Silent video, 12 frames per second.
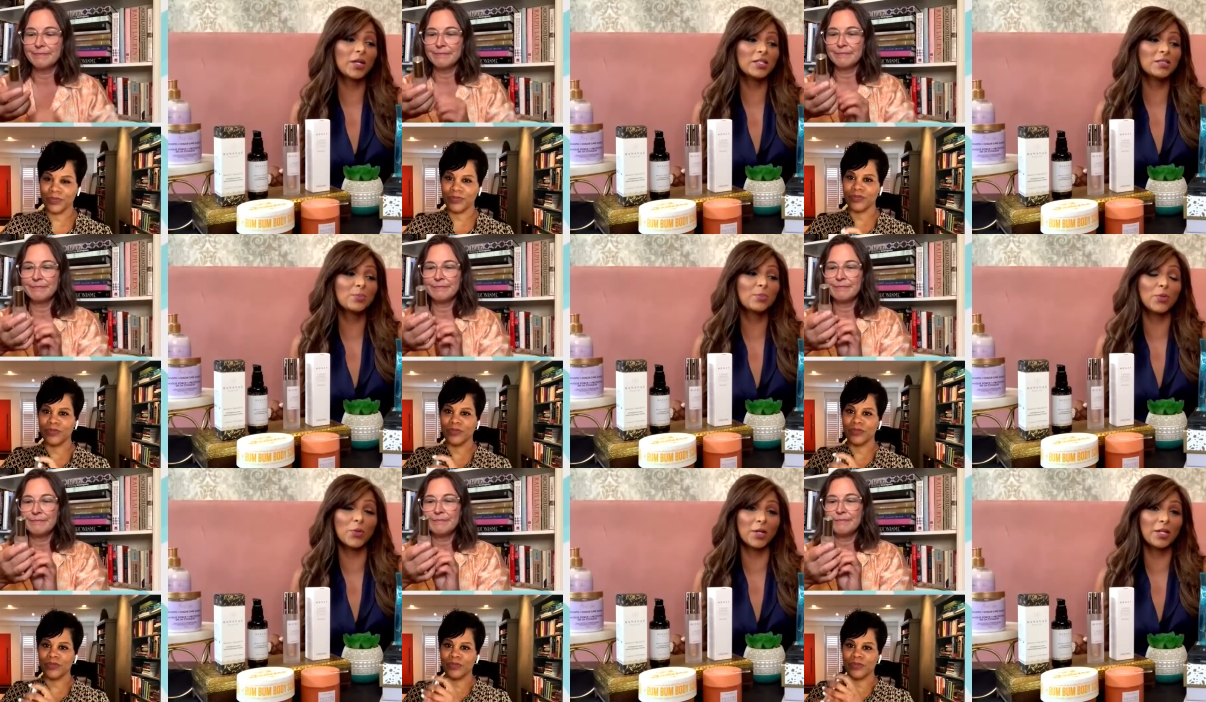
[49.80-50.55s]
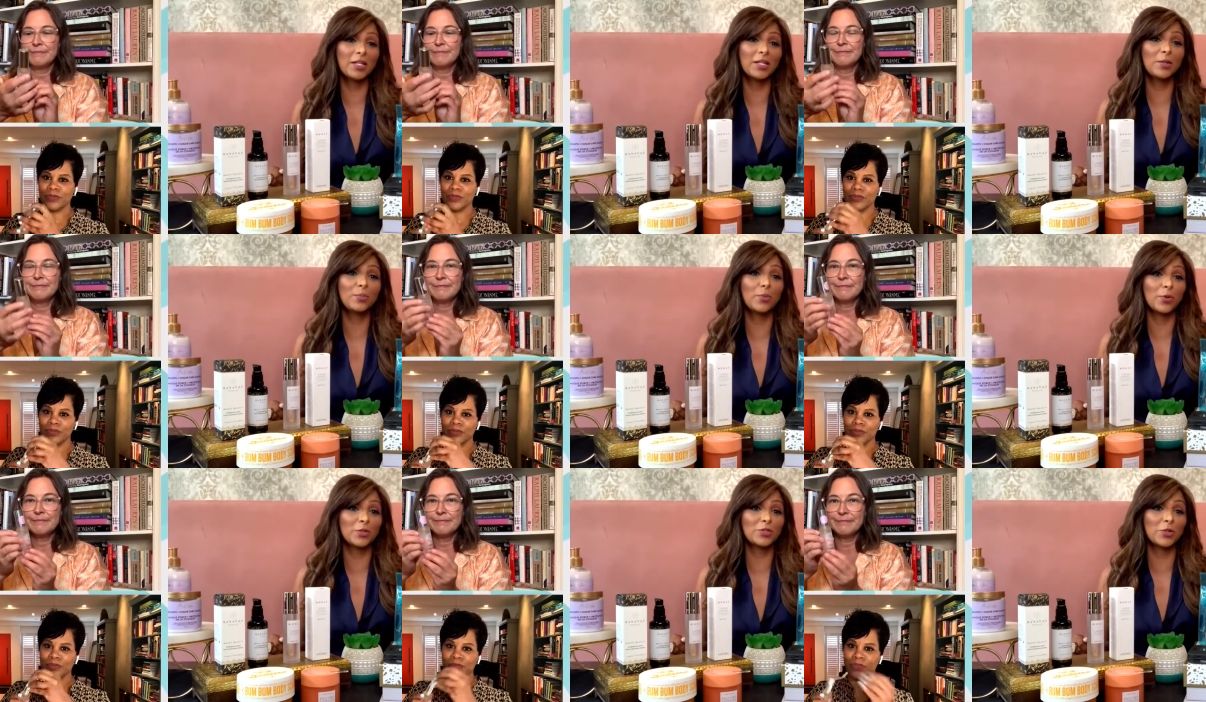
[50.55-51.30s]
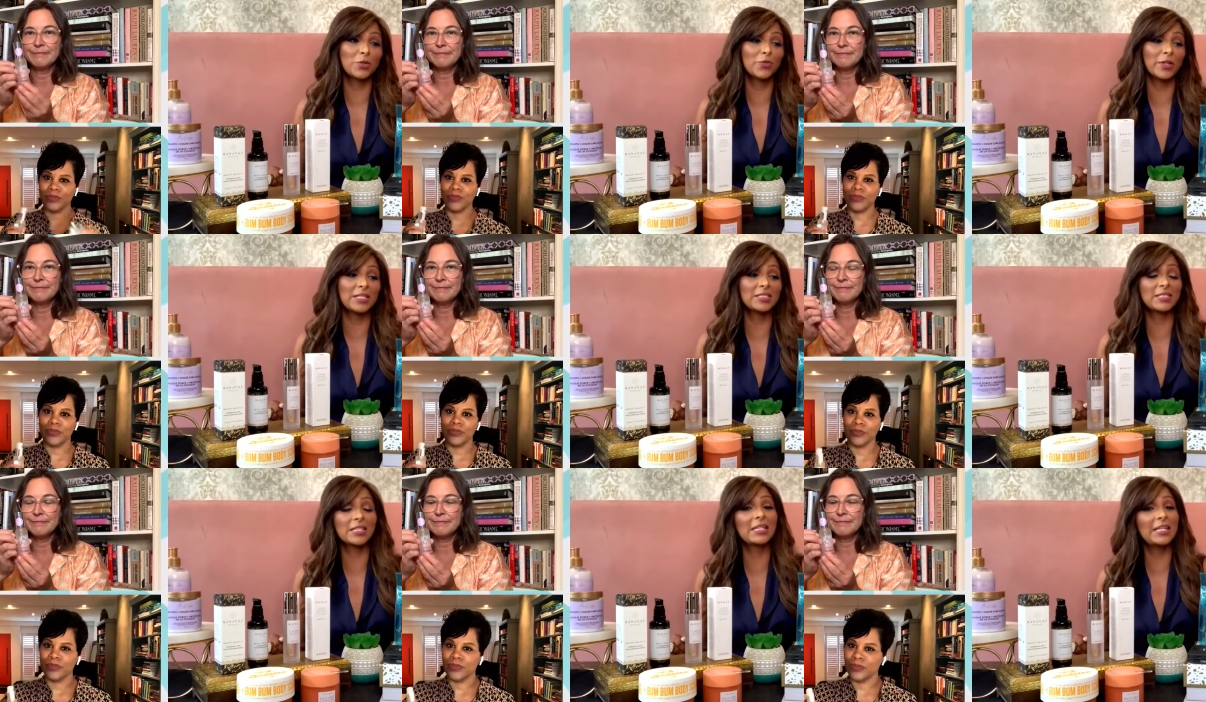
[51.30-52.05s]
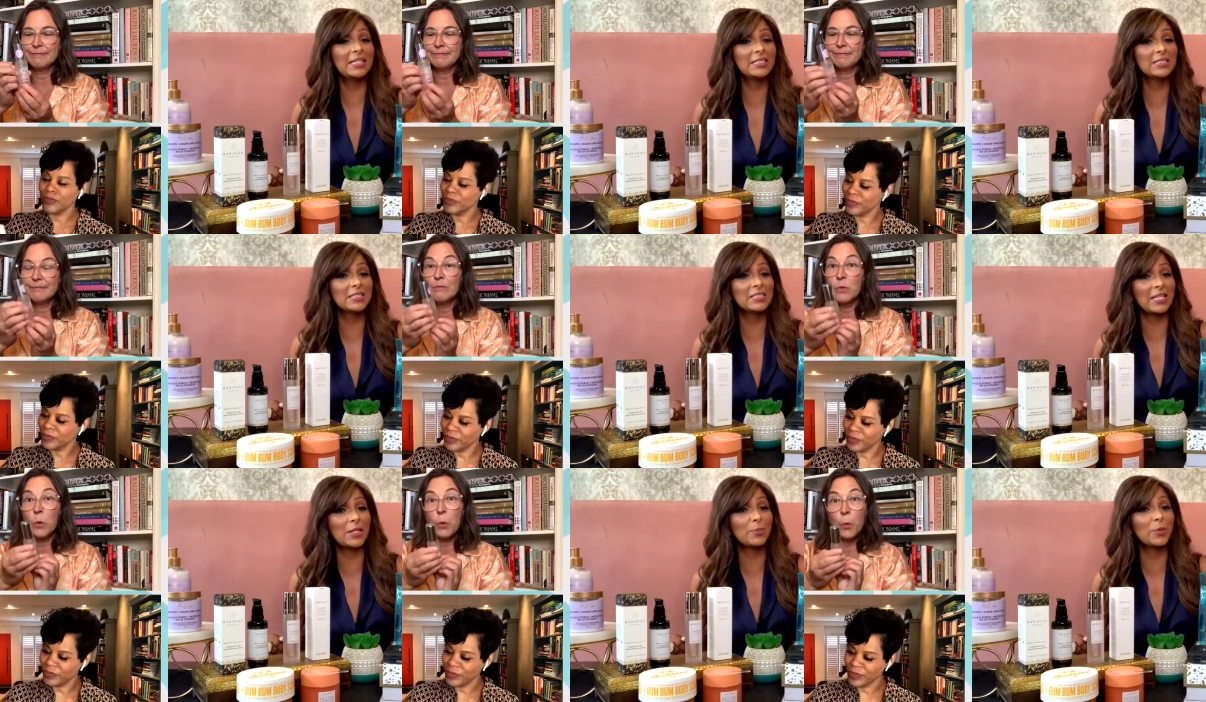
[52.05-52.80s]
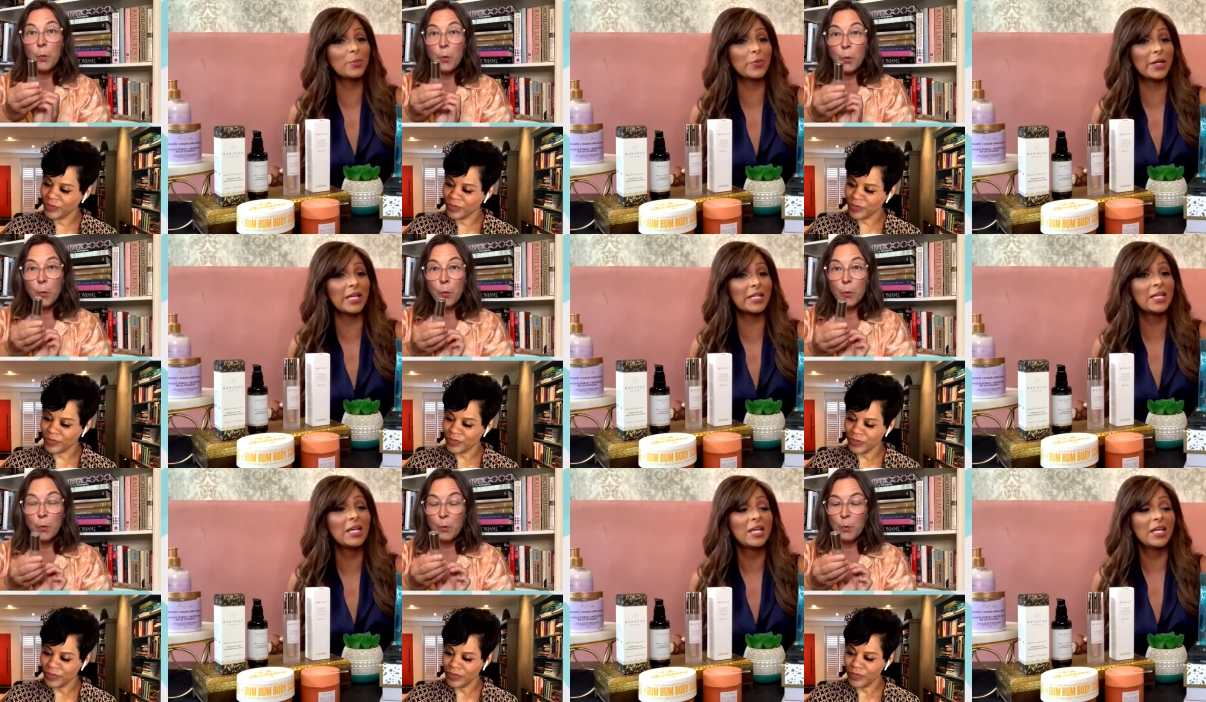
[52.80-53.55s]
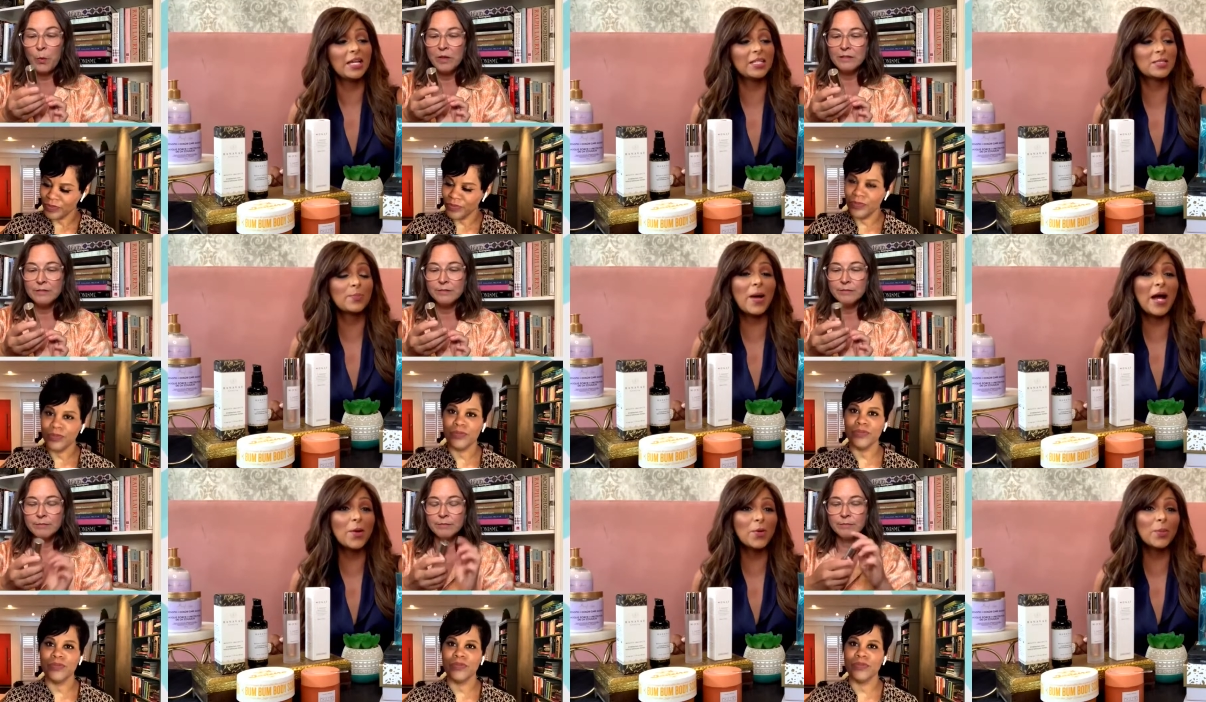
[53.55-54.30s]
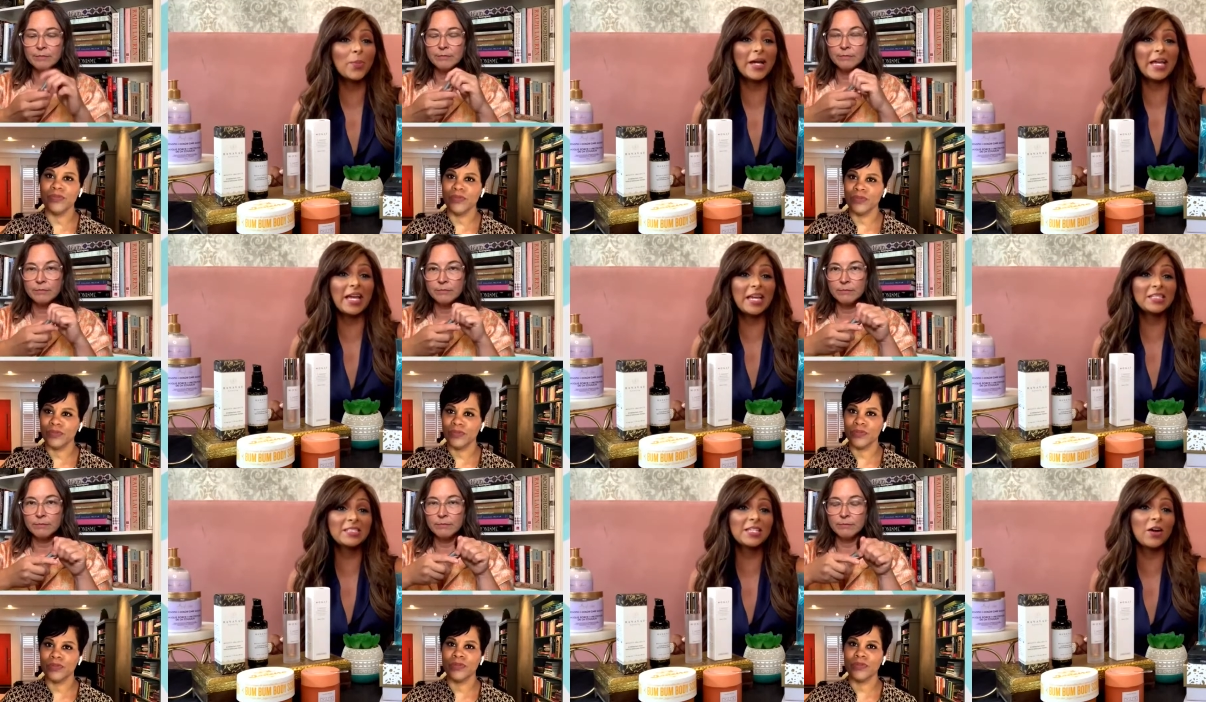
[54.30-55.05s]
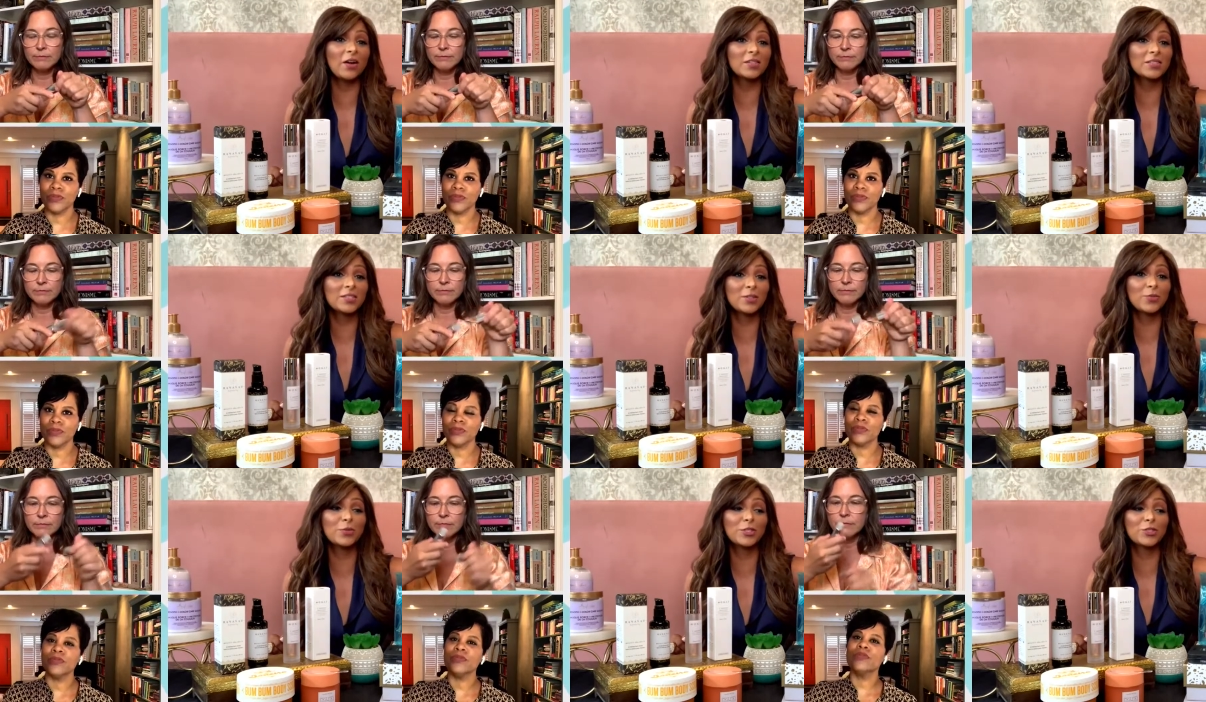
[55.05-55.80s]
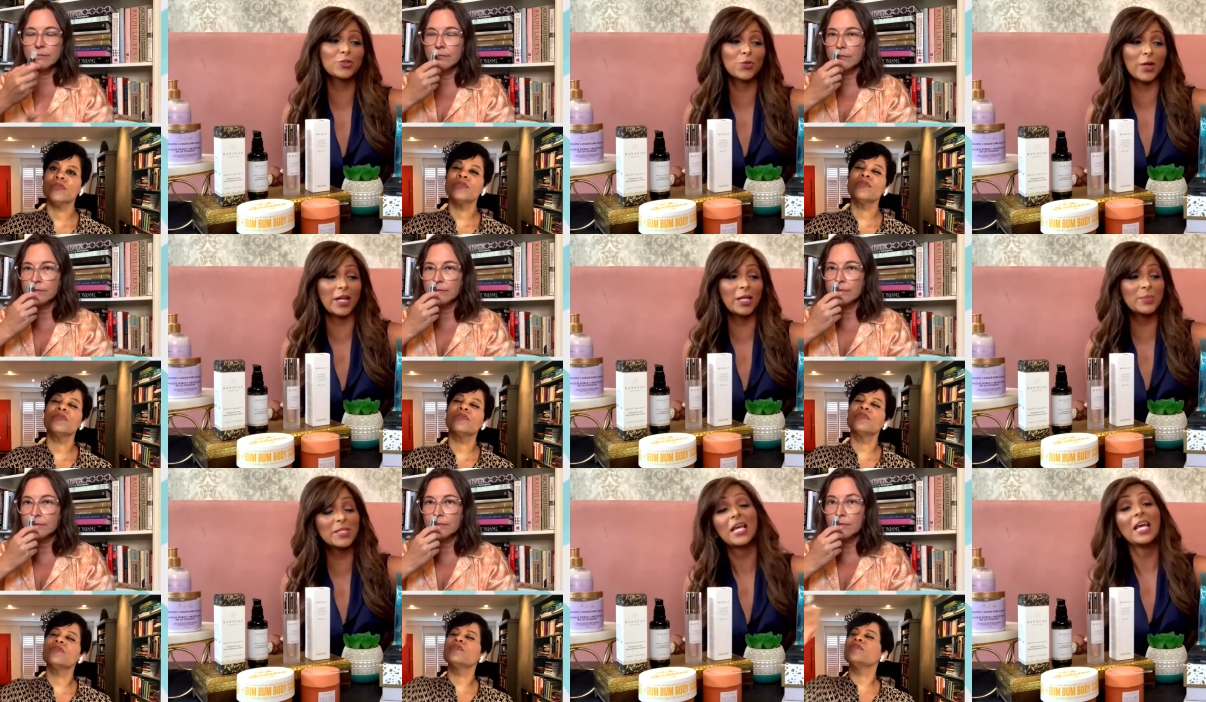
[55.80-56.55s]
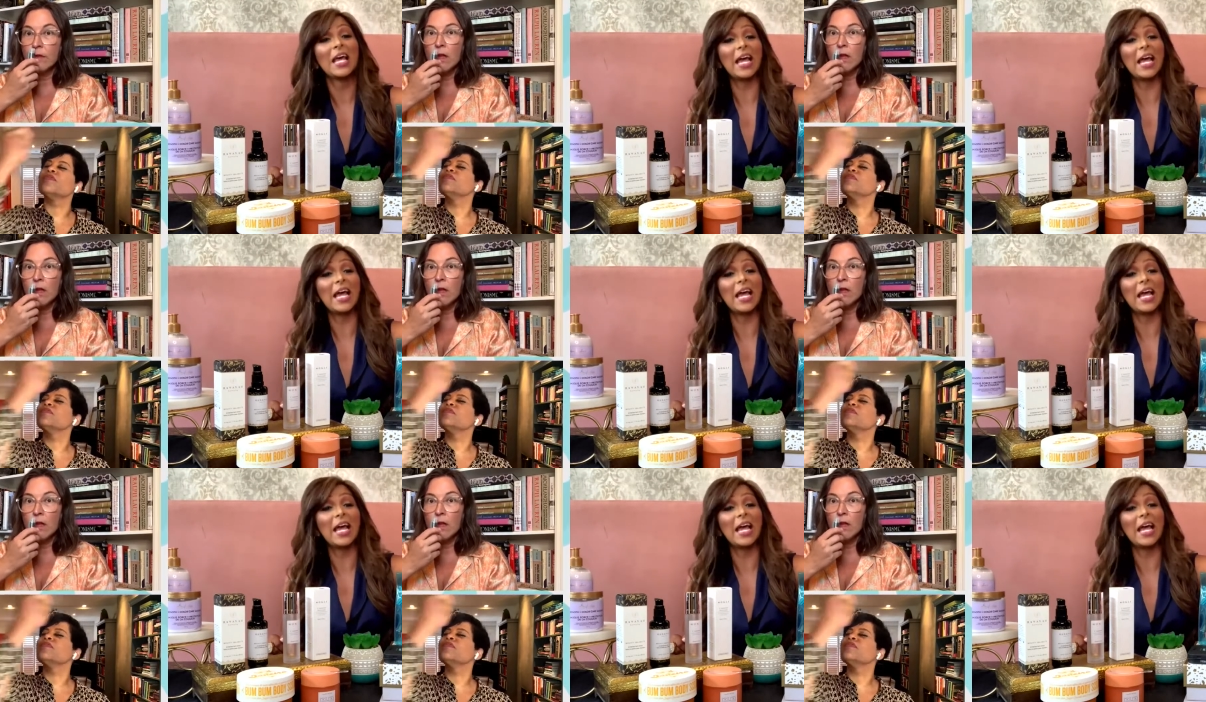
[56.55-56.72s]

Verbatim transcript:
Speaker 1: was born in Bordeaux, France. It's a clean and sustainable brand. It's powered by antioxidant-rich grapes.